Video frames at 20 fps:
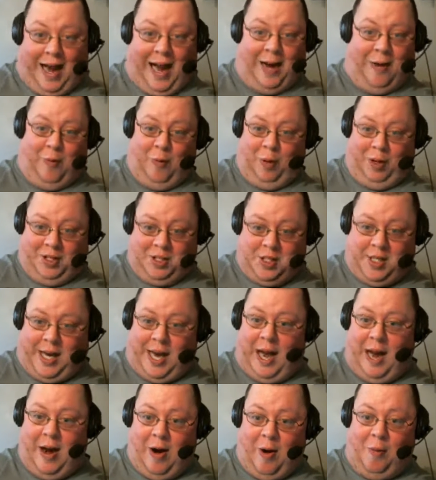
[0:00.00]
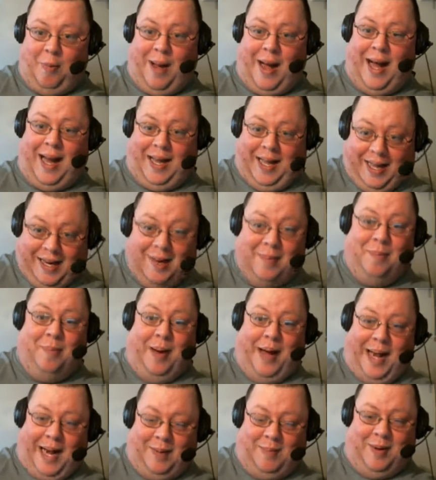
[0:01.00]
I don't want to scare nobody,
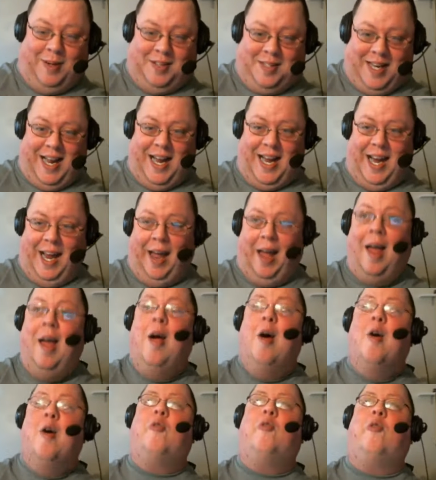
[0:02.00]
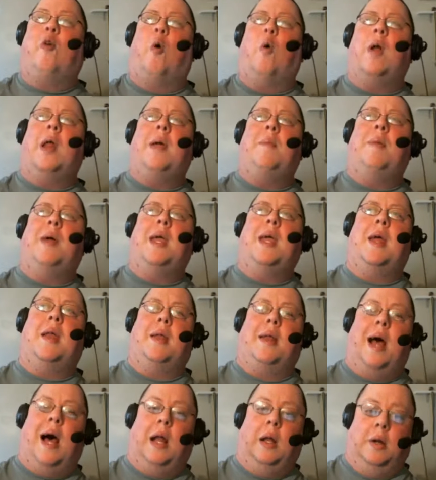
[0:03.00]
but I'm going to you, $40 million